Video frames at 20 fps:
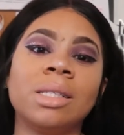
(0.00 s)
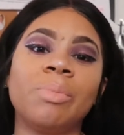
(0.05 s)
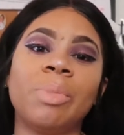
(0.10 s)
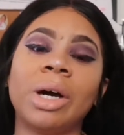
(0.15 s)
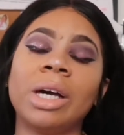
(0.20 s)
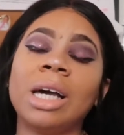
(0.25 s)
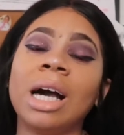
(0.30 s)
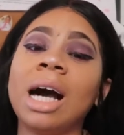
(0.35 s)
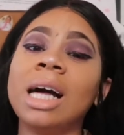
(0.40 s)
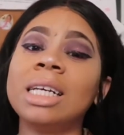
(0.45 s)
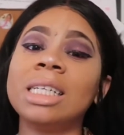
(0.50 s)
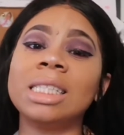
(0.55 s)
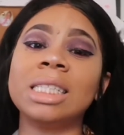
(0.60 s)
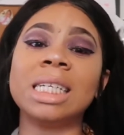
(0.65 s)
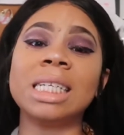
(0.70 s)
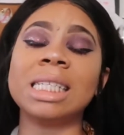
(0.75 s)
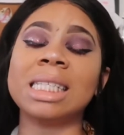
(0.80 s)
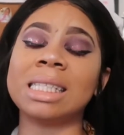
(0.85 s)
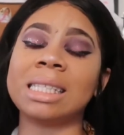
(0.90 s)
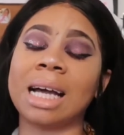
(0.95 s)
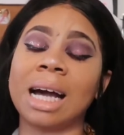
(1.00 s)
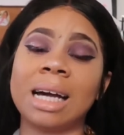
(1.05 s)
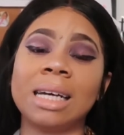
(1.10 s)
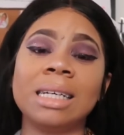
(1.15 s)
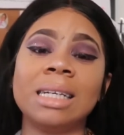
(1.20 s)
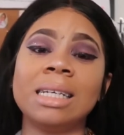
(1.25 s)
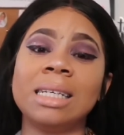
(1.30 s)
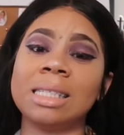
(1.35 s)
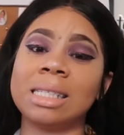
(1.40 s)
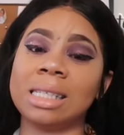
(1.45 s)
biology is
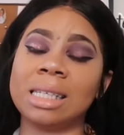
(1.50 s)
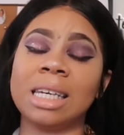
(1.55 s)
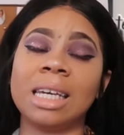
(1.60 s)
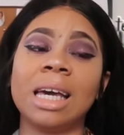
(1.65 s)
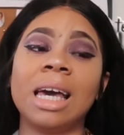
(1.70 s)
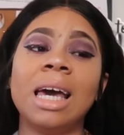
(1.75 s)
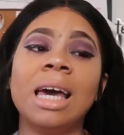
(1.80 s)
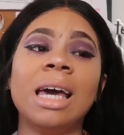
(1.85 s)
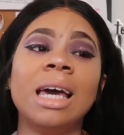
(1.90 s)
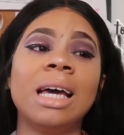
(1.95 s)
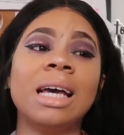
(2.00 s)
not easy